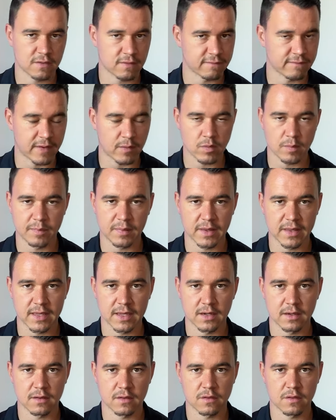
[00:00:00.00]
very
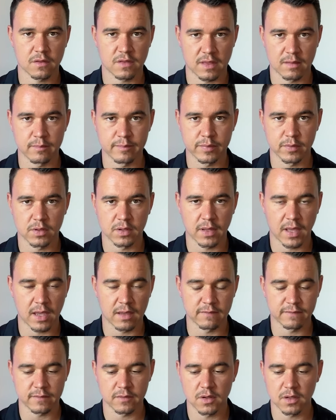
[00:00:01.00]
plain, simple.
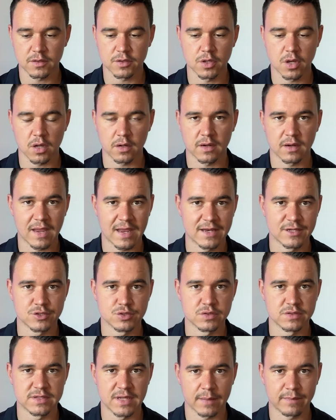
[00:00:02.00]
I've not gone into
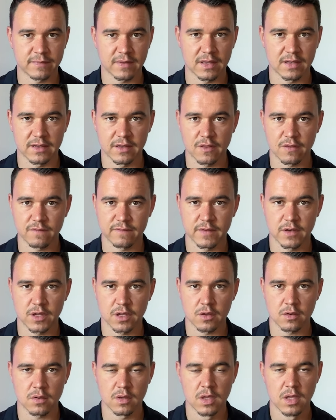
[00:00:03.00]
depth in this
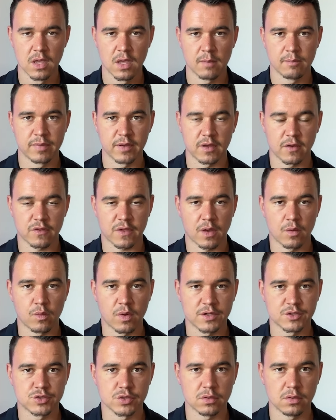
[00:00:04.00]
video because I
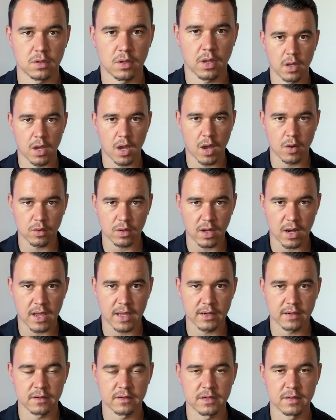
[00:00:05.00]
want to
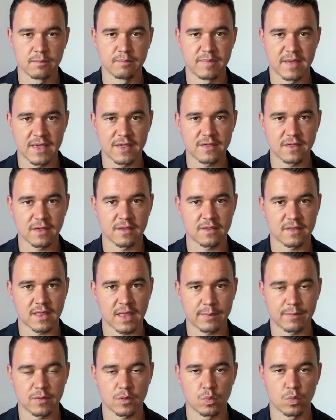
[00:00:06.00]
outline the basic
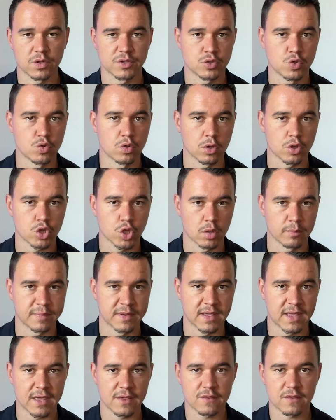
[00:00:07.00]
steps what Google
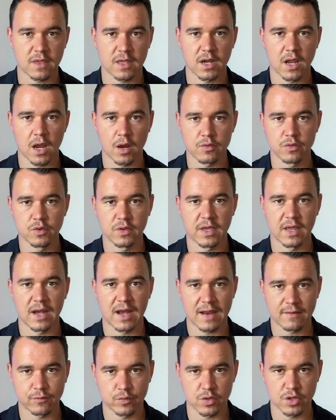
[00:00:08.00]
Shopping is and how you can
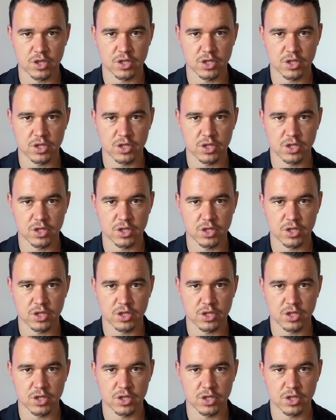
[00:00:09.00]
leverage